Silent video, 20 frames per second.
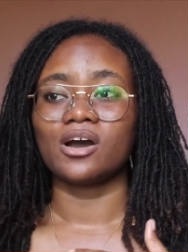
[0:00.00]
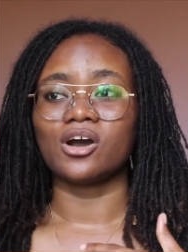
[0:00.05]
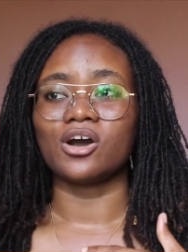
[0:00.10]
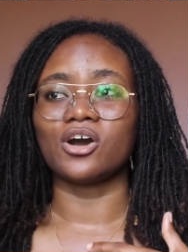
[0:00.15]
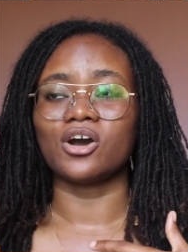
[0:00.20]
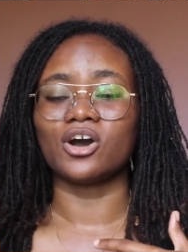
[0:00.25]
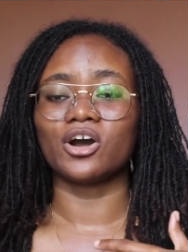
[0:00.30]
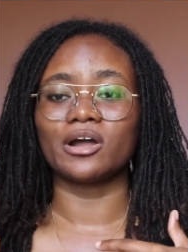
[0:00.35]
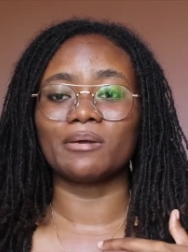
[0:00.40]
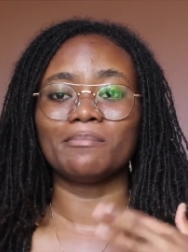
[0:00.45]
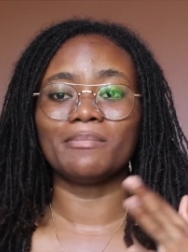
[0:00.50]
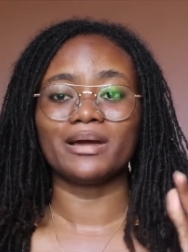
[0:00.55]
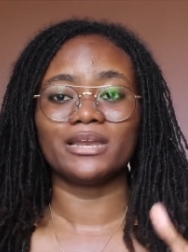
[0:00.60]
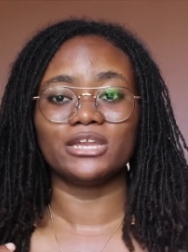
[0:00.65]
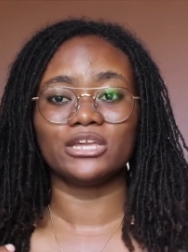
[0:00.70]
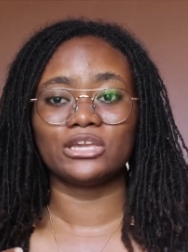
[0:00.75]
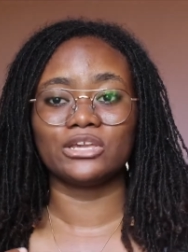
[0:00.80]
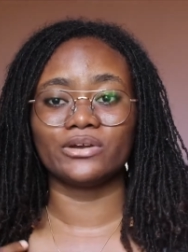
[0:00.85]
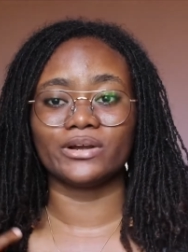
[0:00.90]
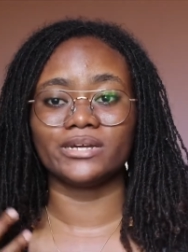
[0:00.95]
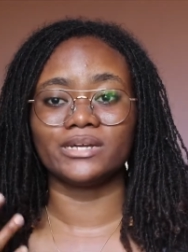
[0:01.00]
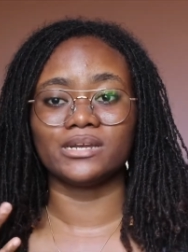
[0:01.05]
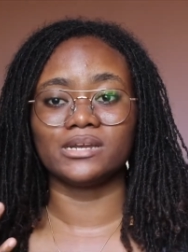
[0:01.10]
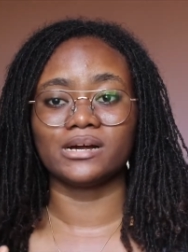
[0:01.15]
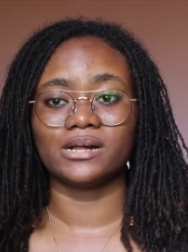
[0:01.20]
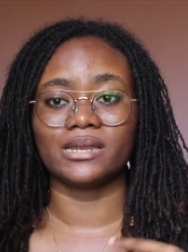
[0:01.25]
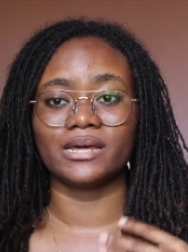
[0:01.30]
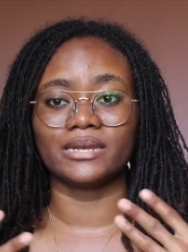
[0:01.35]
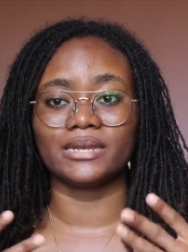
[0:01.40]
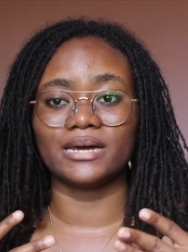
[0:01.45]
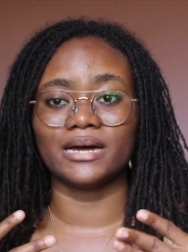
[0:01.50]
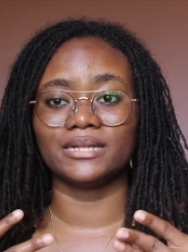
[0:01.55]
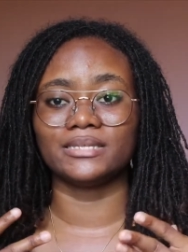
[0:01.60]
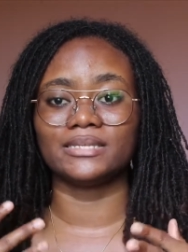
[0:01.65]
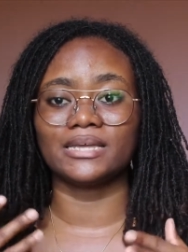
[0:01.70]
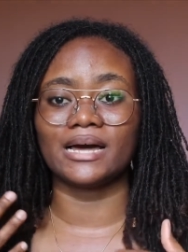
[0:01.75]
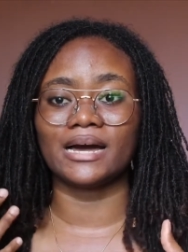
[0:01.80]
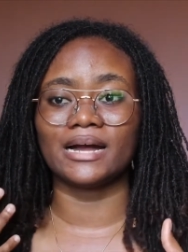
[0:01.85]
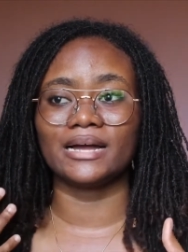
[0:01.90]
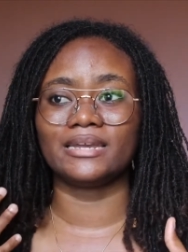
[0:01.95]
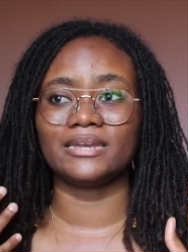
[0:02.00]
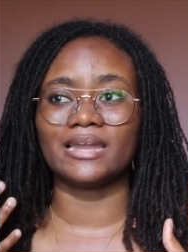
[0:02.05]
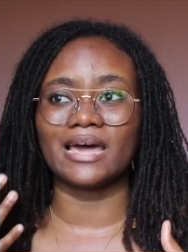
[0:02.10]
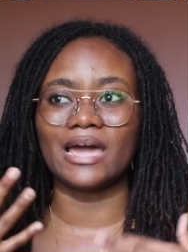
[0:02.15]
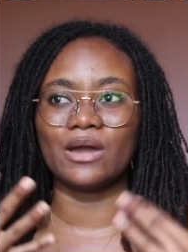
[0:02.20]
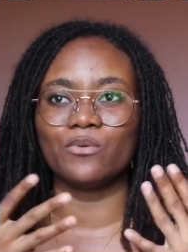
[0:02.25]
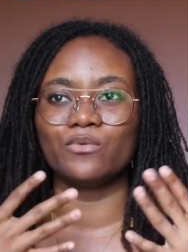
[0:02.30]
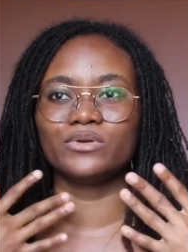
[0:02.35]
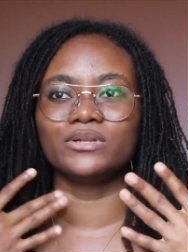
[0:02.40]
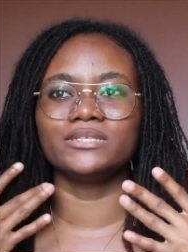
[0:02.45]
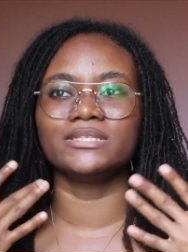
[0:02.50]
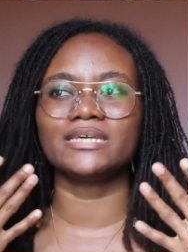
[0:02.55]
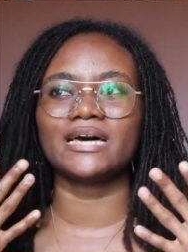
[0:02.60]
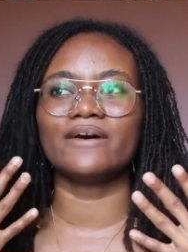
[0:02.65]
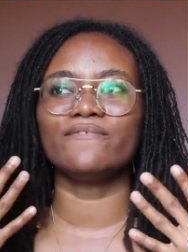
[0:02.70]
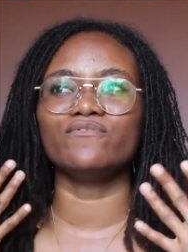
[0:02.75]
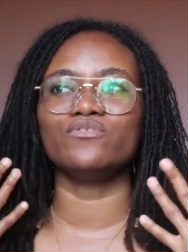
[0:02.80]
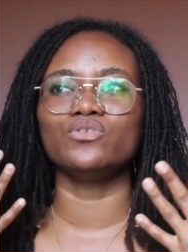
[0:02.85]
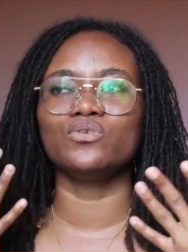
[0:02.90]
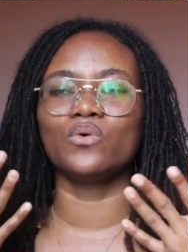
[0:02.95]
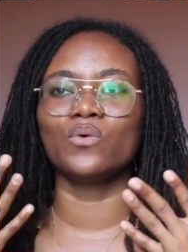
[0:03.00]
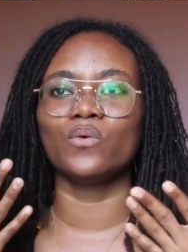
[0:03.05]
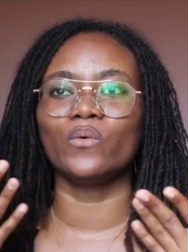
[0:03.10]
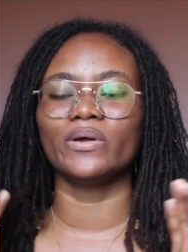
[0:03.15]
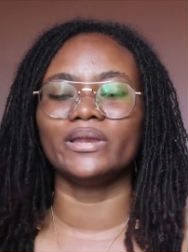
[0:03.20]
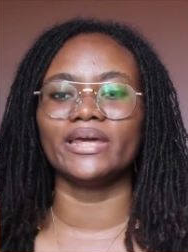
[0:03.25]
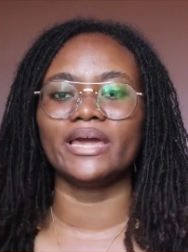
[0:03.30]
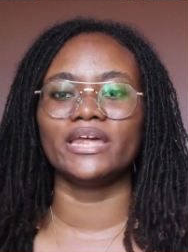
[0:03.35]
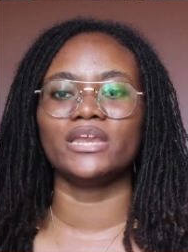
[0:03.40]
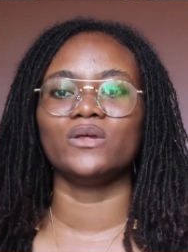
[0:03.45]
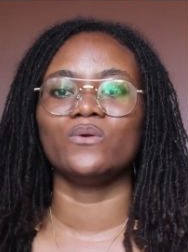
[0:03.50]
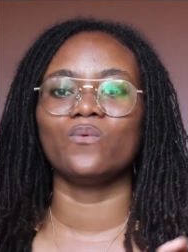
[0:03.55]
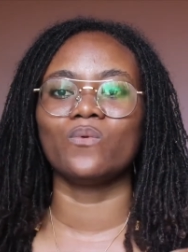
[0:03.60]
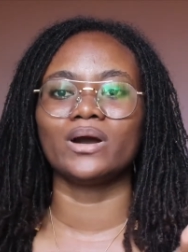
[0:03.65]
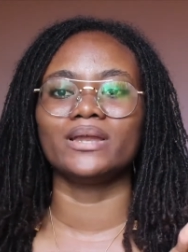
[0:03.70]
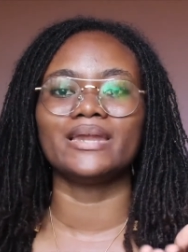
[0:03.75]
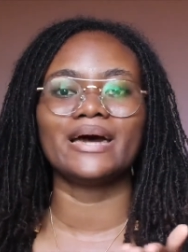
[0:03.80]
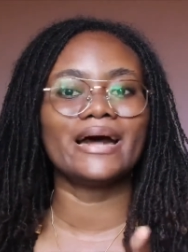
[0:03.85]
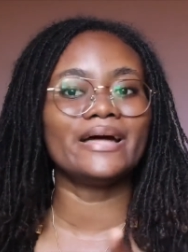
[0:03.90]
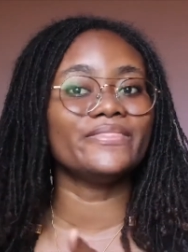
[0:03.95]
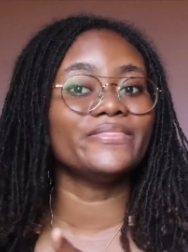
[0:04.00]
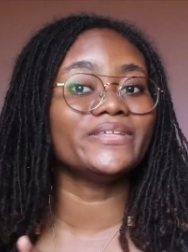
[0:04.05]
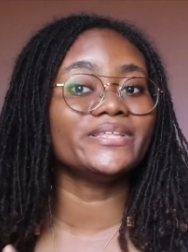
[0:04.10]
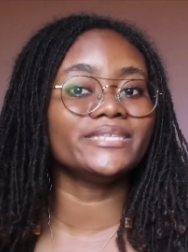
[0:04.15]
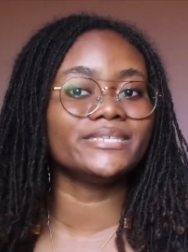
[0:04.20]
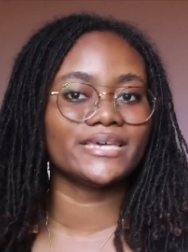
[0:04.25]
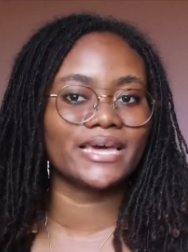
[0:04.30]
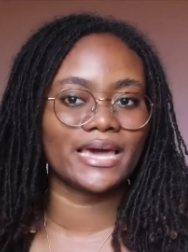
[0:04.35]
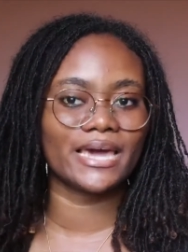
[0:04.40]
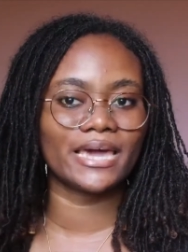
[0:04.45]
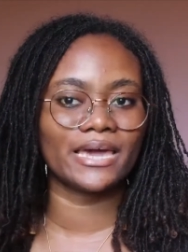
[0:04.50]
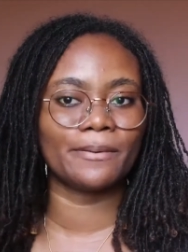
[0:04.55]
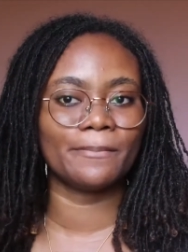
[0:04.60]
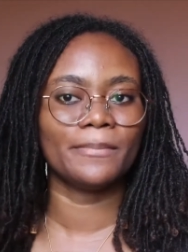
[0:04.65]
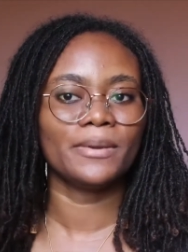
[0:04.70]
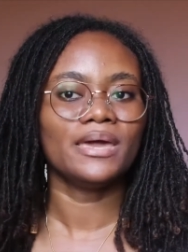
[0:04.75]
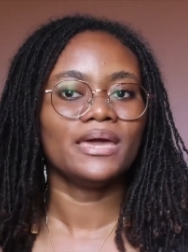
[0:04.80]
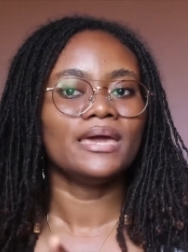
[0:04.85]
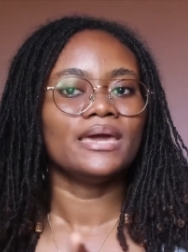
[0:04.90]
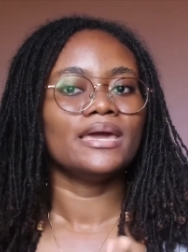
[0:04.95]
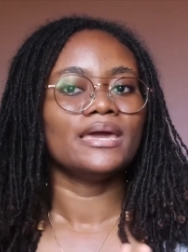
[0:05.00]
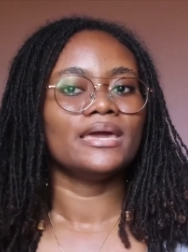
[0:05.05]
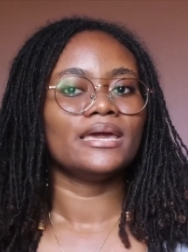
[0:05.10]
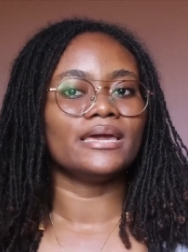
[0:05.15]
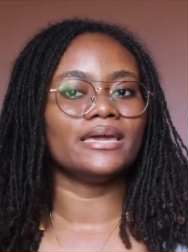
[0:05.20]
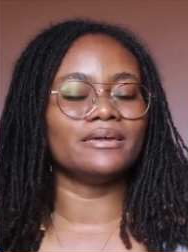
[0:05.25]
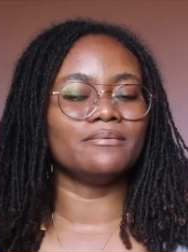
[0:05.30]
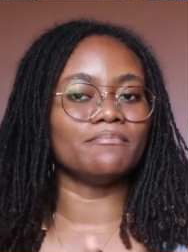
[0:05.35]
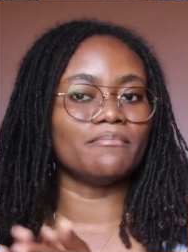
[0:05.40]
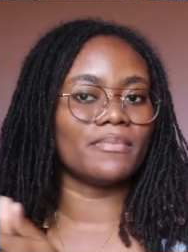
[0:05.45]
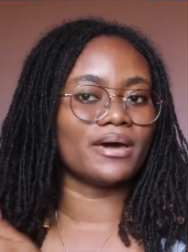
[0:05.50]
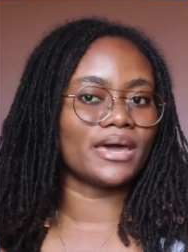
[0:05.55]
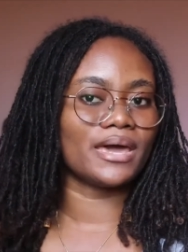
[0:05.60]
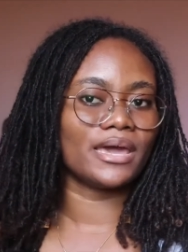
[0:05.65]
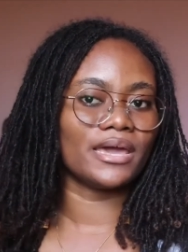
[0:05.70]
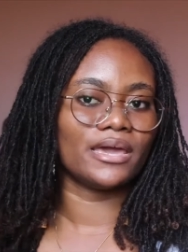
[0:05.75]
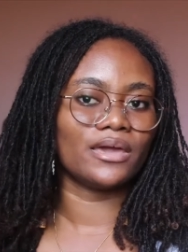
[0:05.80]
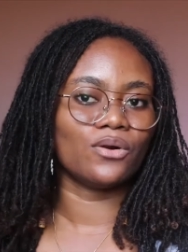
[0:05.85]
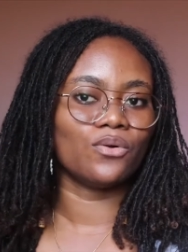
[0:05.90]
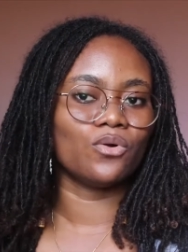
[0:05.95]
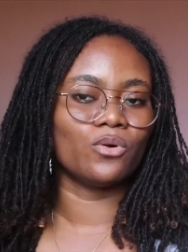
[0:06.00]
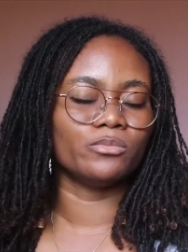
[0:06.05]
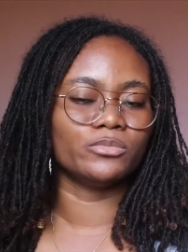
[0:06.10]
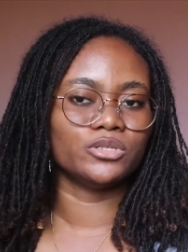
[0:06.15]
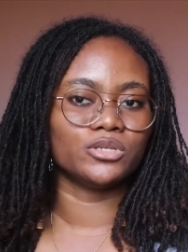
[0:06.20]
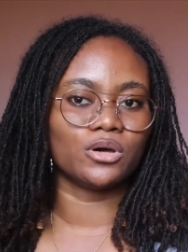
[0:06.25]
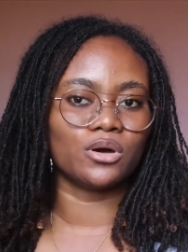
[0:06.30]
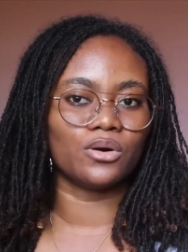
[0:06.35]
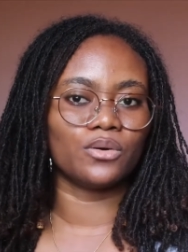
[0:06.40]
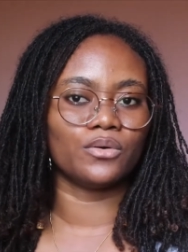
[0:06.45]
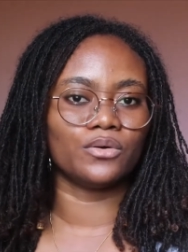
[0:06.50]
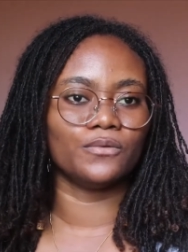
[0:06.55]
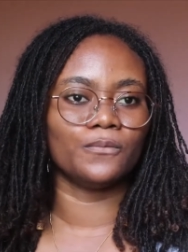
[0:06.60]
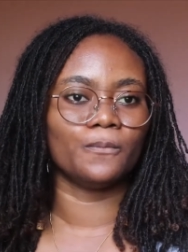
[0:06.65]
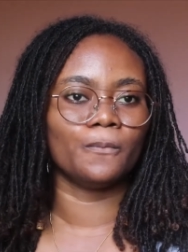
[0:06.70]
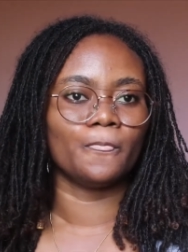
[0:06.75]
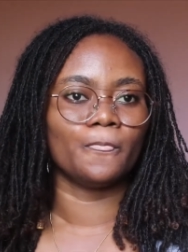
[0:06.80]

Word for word: or manicured and all of that, and I wouldn't have known anyone at the time in my hometown